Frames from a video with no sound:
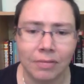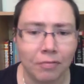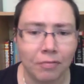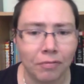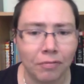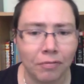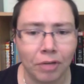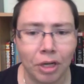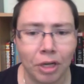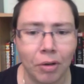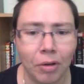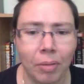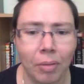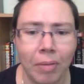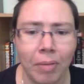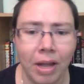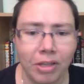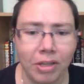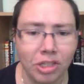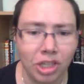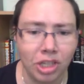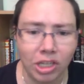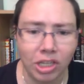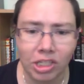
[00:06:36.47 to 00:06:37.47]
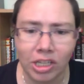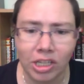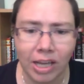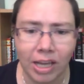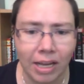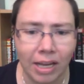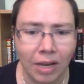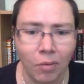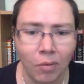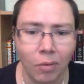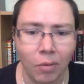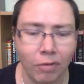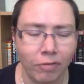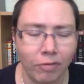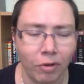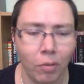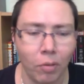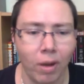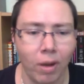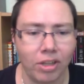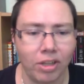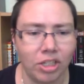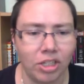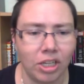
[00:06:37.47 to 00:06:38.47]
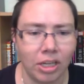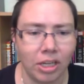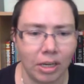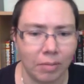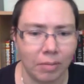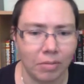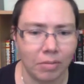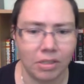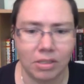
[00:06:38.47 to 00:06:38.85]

I'm not judging anyone for watching it. I'm just